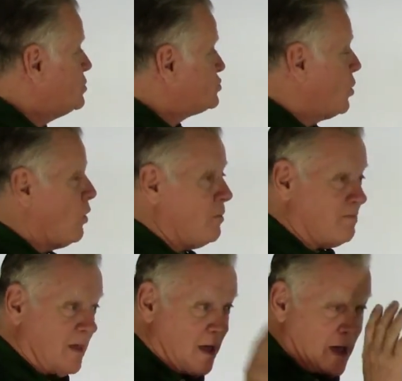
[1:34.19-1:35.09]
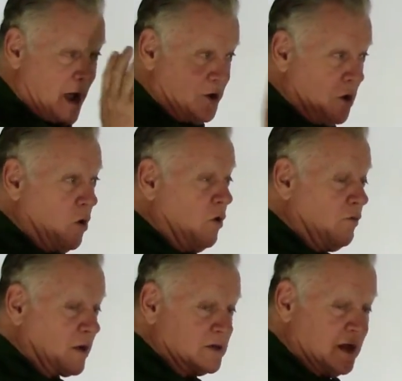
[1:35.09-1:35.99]
So I
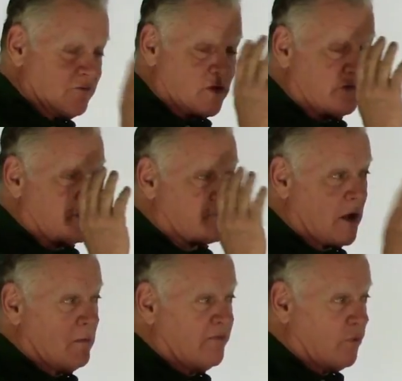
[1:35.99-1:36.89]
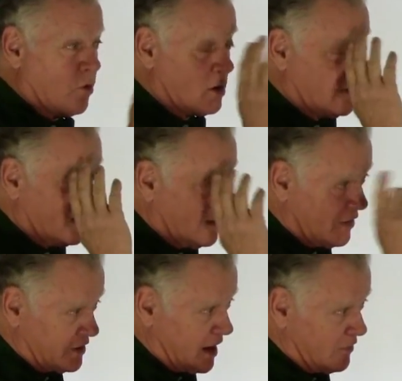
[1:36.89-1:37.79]
know, because I've driven this route before,
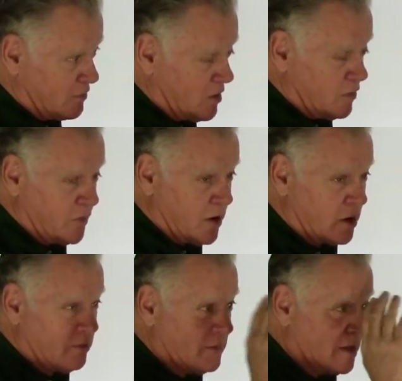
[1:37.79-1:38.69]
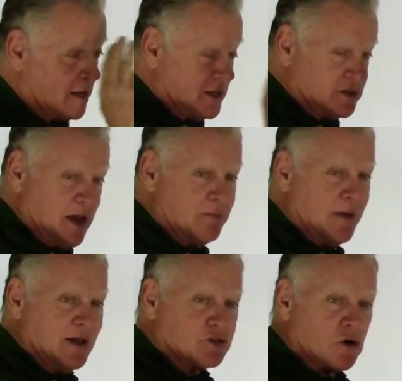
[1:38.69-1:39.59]
that down the road there is Dead
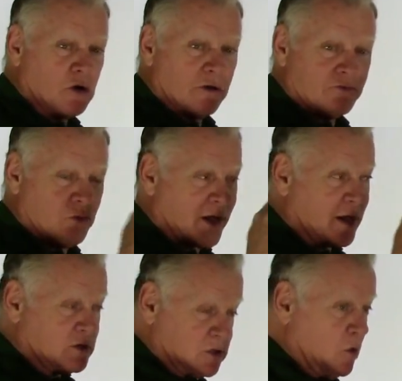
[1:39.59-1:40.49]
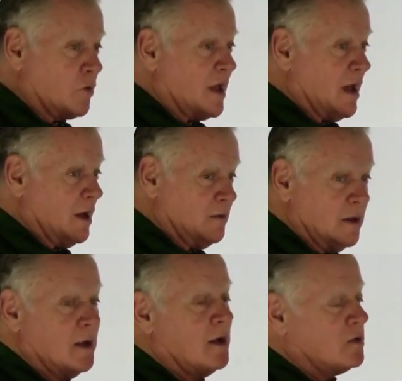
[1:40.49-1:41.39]
Man's Curve. So I got to slow down
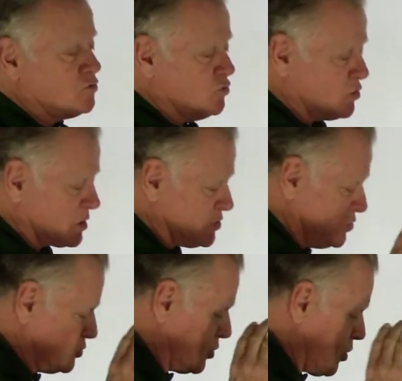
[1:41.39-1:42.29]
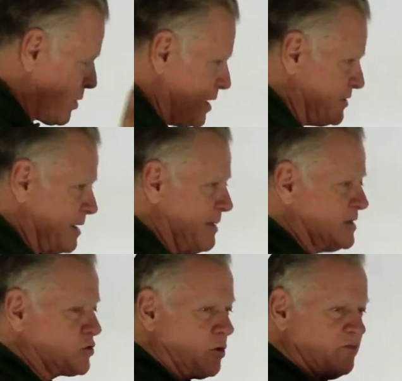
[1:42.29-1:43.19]
to go around Dead
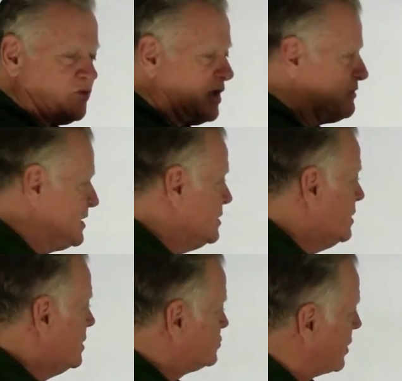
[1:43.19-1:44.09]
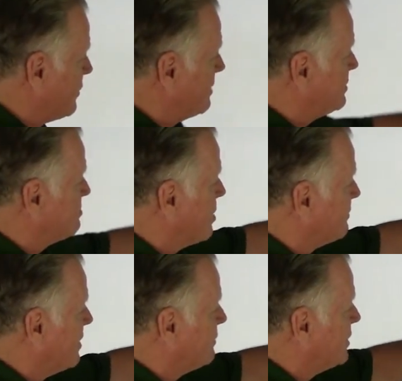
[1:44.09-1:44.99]
Man's Curve safely. So I grab this
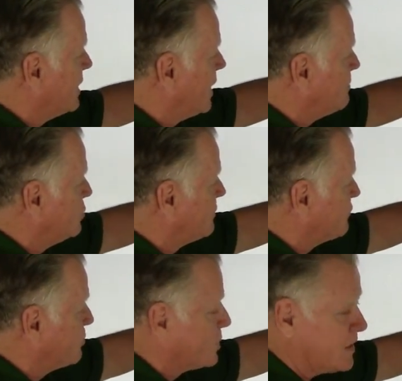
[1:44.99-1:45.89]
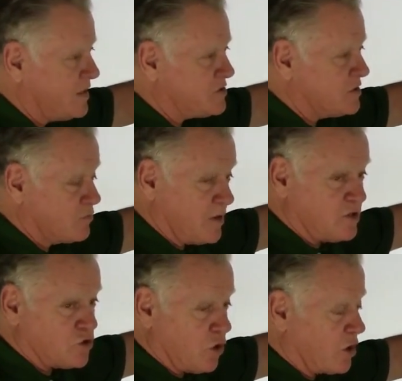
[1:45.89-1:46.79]
brake valve handle, I move it from release and
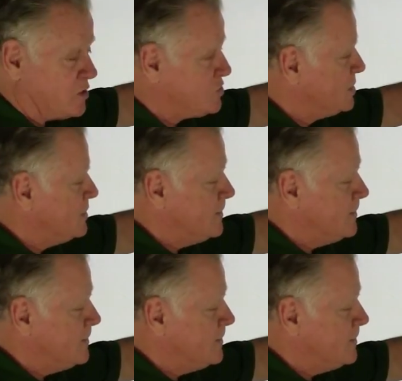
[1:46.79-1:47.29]
recharge.